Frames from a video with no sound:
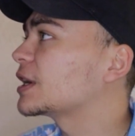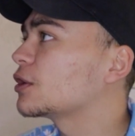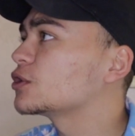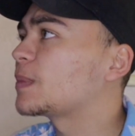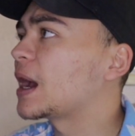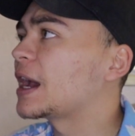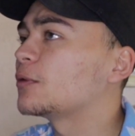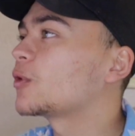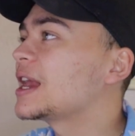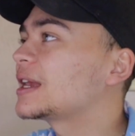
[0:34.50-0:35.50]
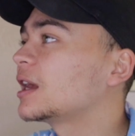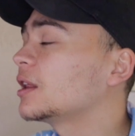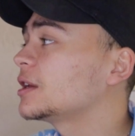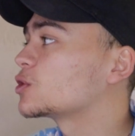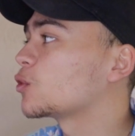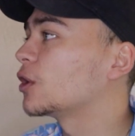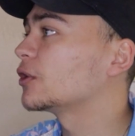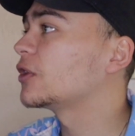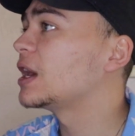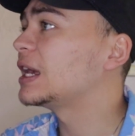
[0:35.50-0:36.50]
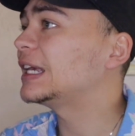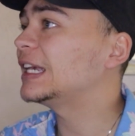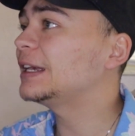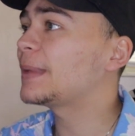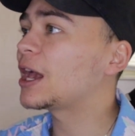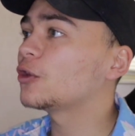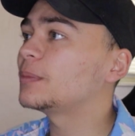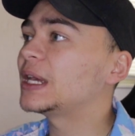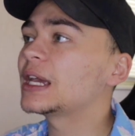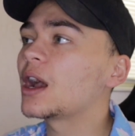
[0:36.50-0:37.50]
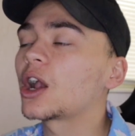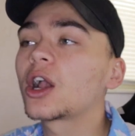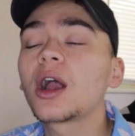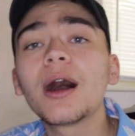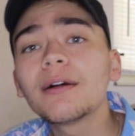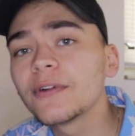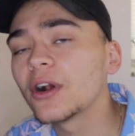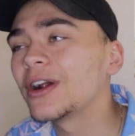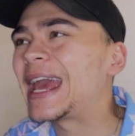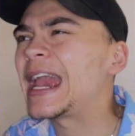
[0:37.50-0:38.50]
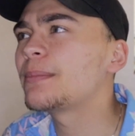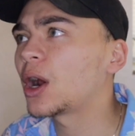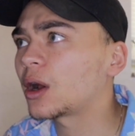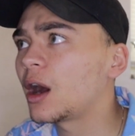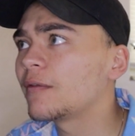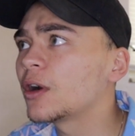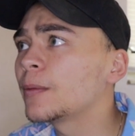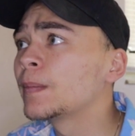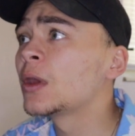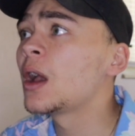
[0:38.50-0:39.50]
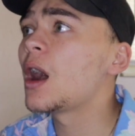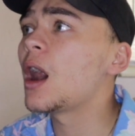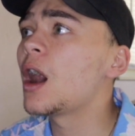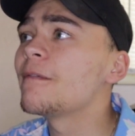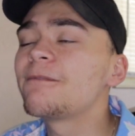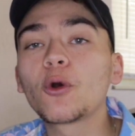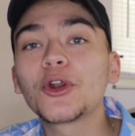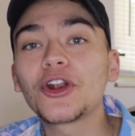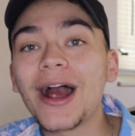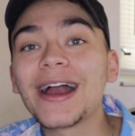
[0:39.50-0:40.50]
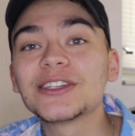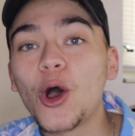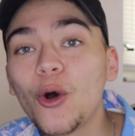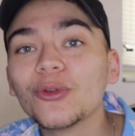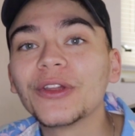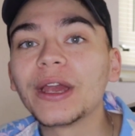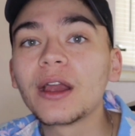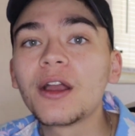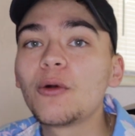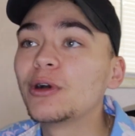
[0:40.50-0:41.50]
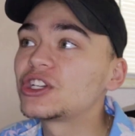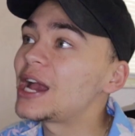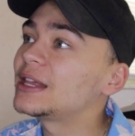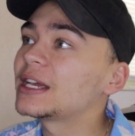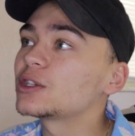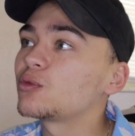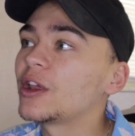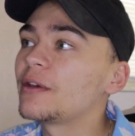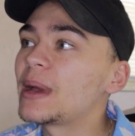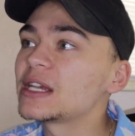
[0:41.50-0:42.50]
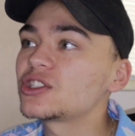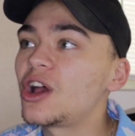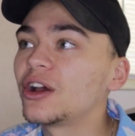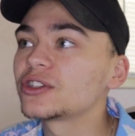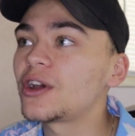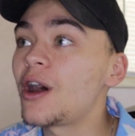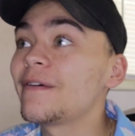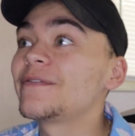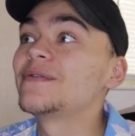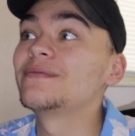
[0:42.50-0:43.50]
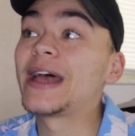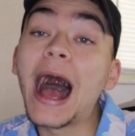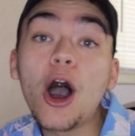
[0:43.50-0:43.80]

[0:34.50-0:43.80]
that goes by Ray Killingsworth emailed me a cover, an 8-bar cover of For Your Eyes Only, which I think is one of the best songs off the